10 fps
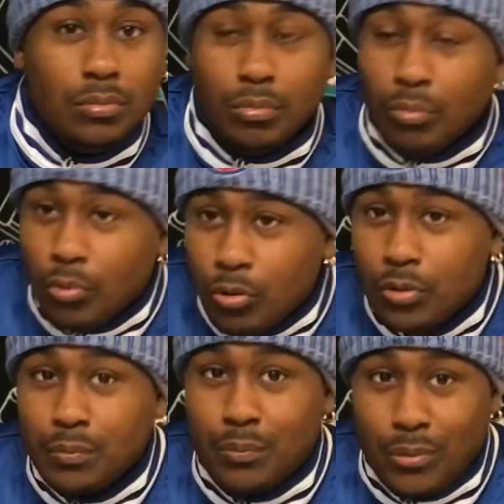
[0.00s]

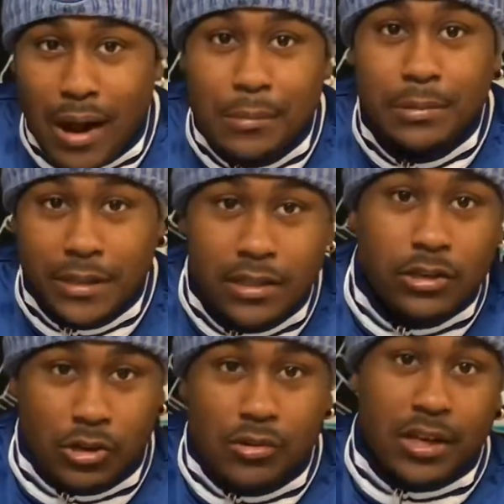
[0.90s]
More probably,
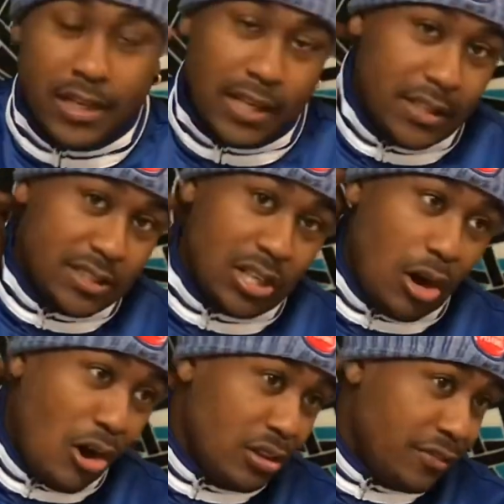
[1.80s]
going to get into
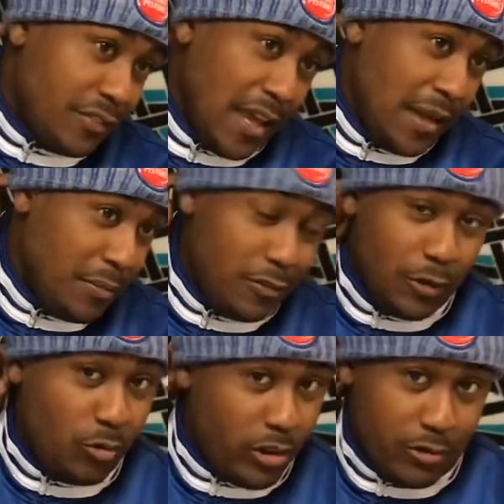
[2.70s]
the Hall of Fame if
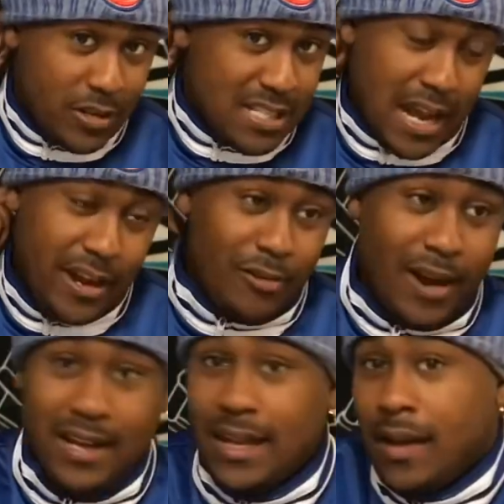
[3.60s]
he were to retire
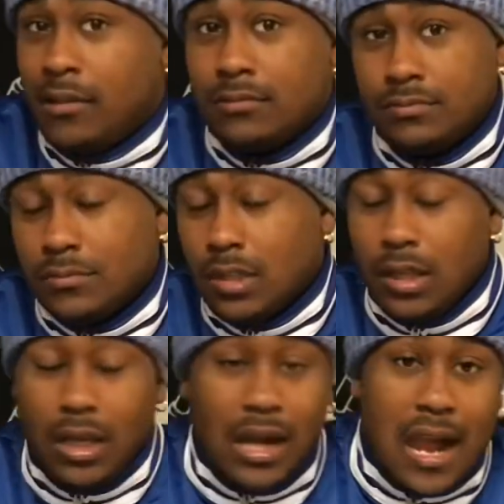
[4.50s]
right now.
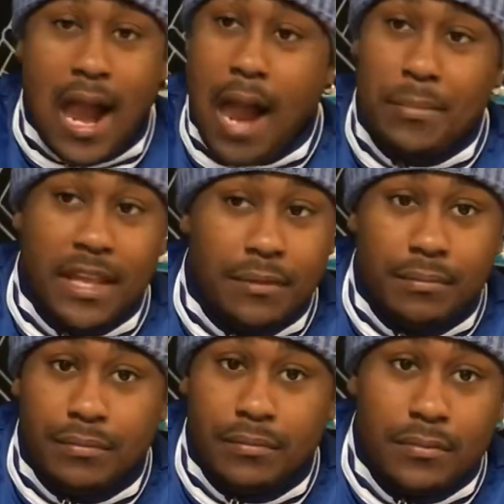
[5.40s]
I
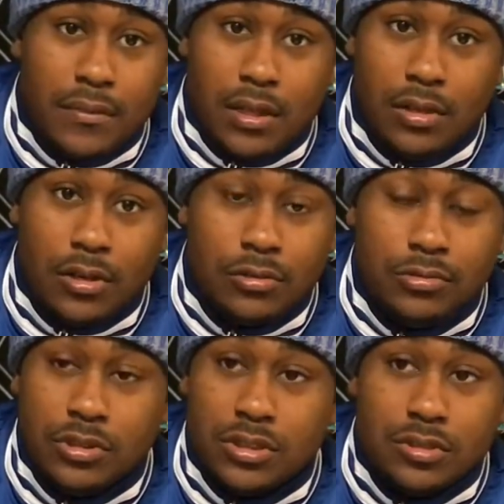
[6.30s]
mean,
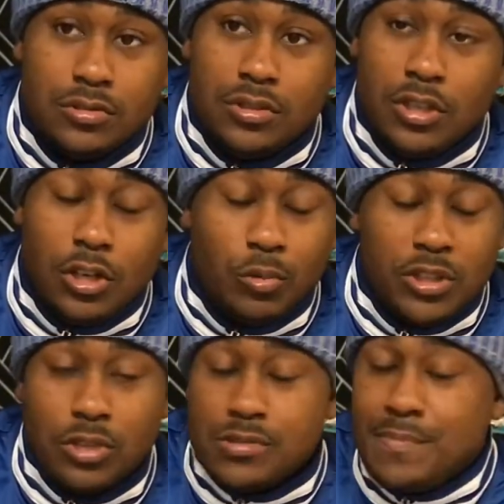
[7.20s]

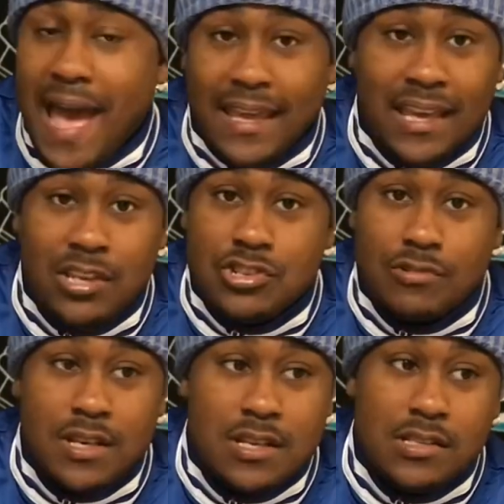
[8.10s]
with those back
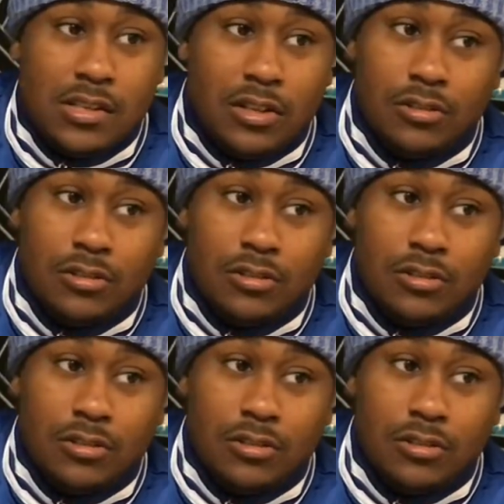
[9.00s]
injuries,